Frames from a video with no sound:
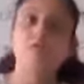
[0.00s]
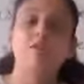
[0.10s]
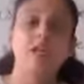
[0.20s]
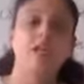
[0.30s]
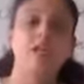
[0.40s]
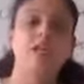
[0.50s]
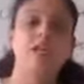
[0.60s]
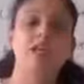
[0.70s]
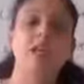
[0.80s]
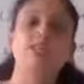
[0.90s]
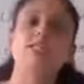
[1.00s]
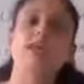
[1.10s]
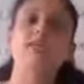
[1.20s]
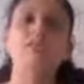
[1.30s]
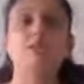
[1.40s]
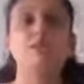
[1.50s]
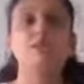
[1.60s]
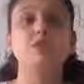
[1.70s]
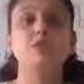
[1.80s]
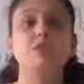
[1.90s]
when it will rain, sometimes
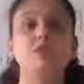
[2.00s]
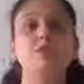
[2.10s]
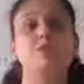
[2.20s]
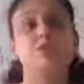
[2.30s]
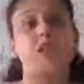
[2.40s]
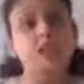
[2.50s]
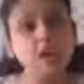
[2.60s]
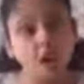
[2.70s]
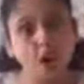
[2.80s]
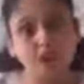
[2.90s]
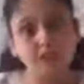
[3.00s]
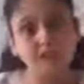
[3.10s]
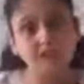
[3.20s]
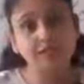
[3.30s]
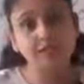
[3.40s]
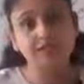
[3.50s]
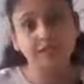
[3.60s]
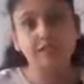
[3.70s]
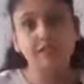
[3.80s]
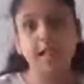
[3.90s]
you will feel very hot,
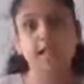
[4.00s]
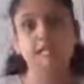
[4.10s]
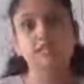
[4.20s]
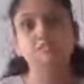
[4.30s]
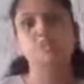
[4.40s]
right?